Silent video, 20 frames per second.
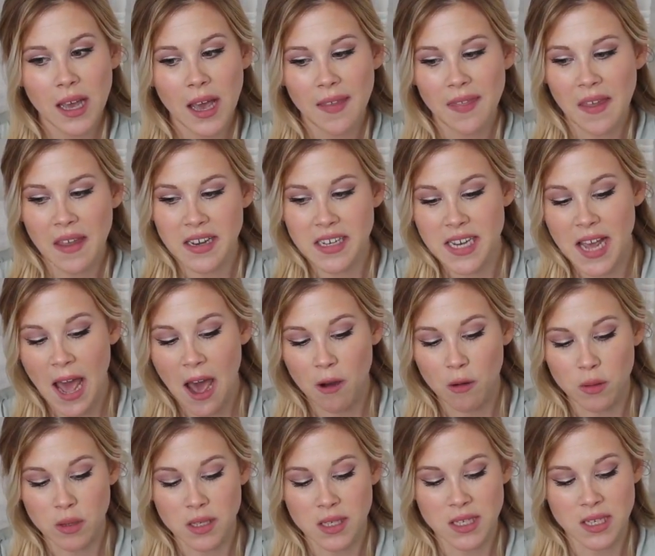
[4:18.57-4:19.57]
and then
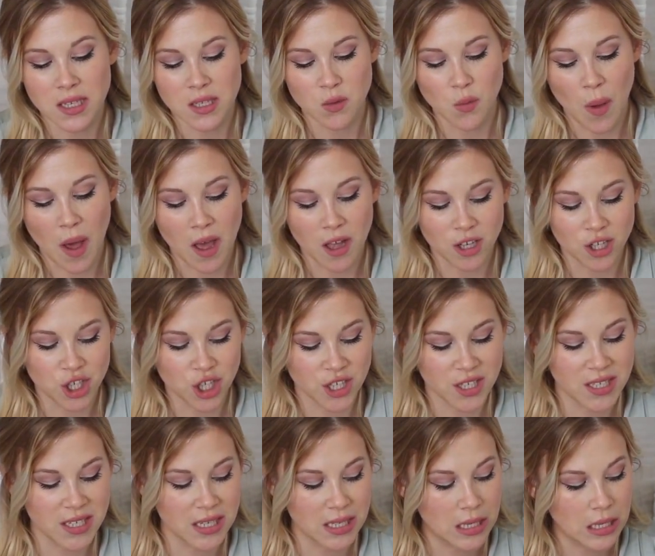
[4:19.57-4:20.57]
towels as well,
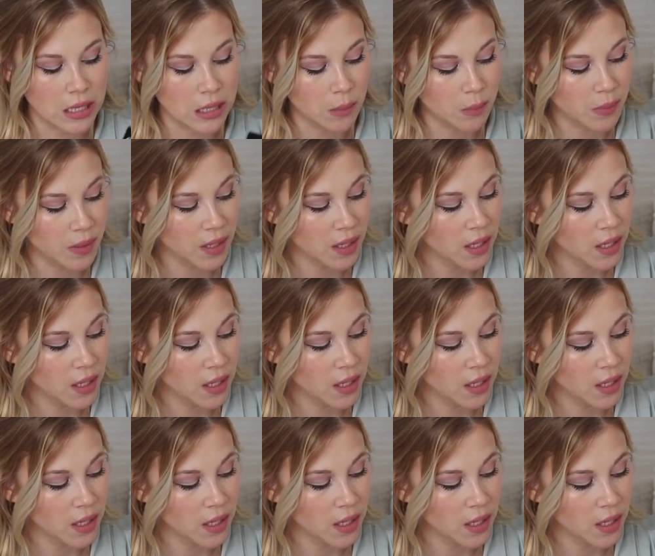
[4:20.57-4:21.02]
just to keep